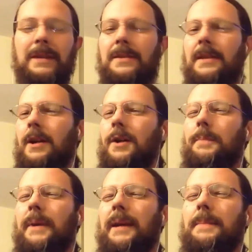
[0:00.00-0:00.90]
isn't that
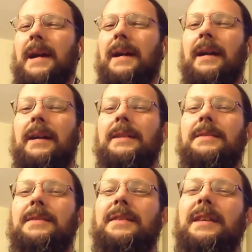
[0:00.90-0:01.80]
called piggybacking and
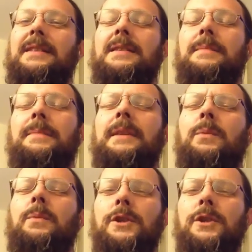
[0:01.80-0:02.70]
isn't that something
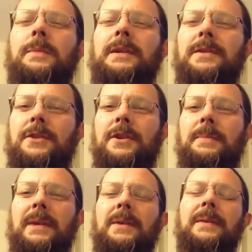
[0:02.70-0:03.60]
that we should be
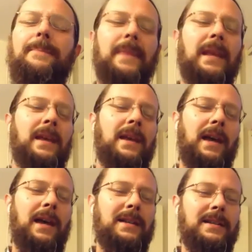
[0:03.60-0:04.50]
concerned about
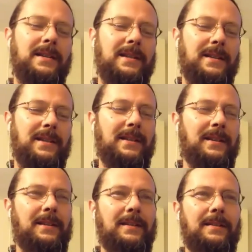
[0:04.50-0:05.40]
and
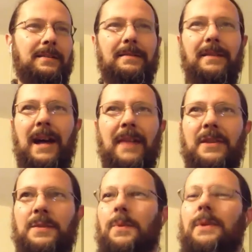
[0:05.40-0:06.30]
at
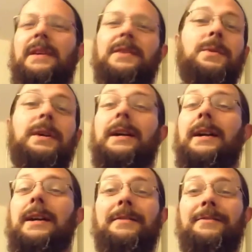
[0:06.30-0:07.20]
this point that's why i
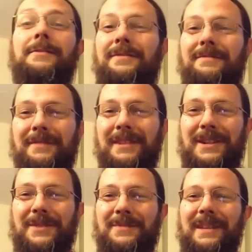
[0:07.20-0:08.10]
kind of you
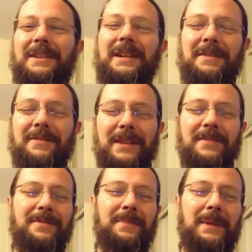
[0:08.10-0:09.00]
know if
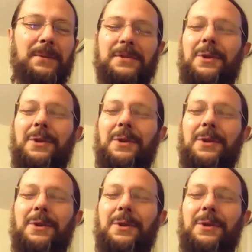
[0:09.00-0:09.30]
if people